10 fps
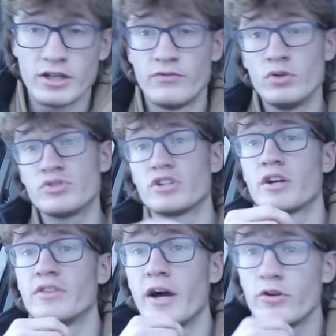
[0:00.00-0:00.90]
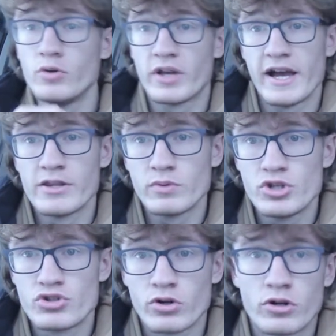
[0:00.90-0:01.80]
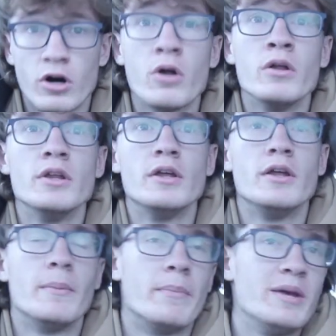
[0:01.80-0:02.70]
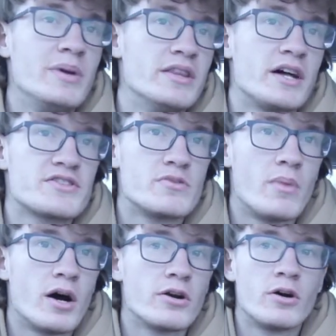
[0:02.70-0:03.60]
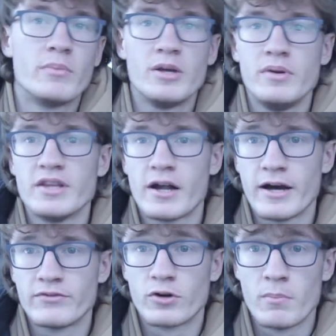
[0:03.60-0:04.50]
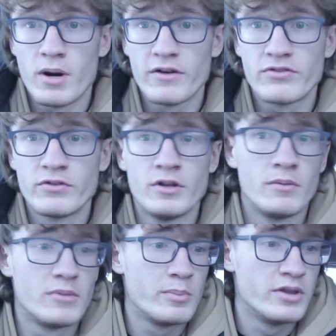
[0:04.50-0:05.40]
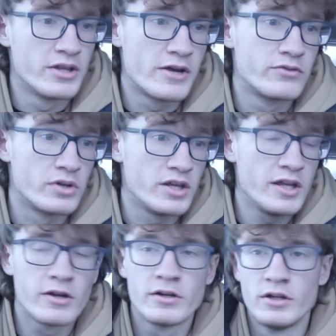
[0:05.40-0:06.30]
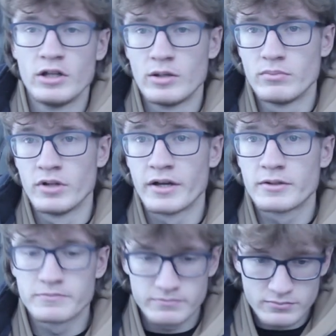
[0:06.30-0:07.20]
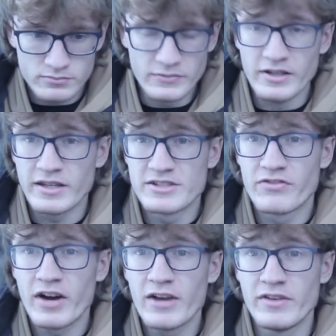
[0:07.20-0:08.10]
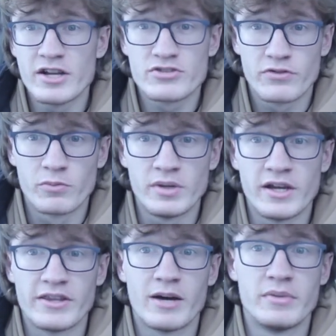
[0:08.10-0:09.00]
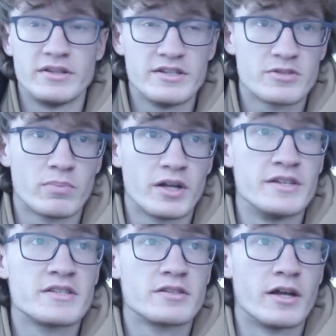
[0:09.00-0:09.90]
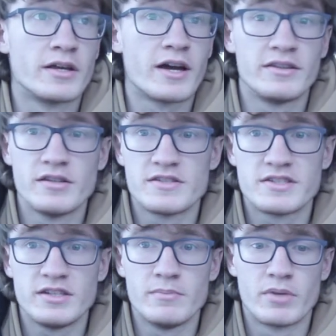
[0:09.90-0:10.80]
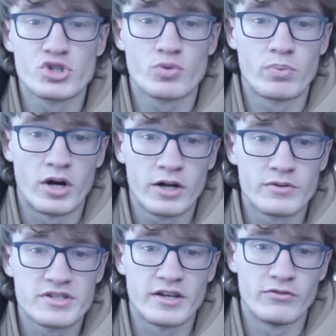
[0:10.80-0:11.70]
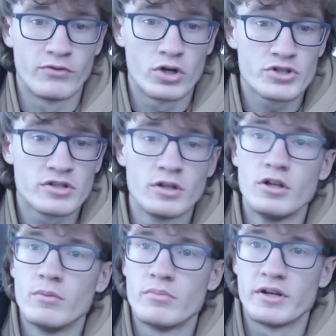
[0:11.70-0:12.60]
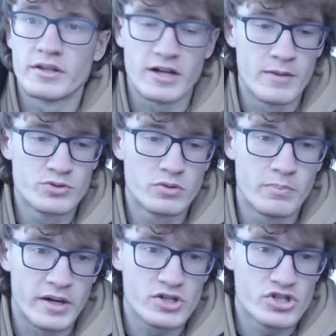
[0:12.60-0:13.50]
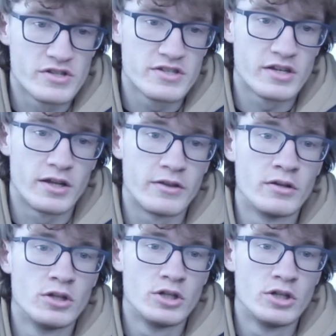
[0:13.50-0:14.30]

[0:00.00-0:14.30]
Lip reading: If you start now, you can reach your goal. Maybe not tomorrow, maybe not after a month, maybe not after a year. Like, it's 5 years for me and I'm at this place. Like, I didn't see much progress at first, but it comes with patience, and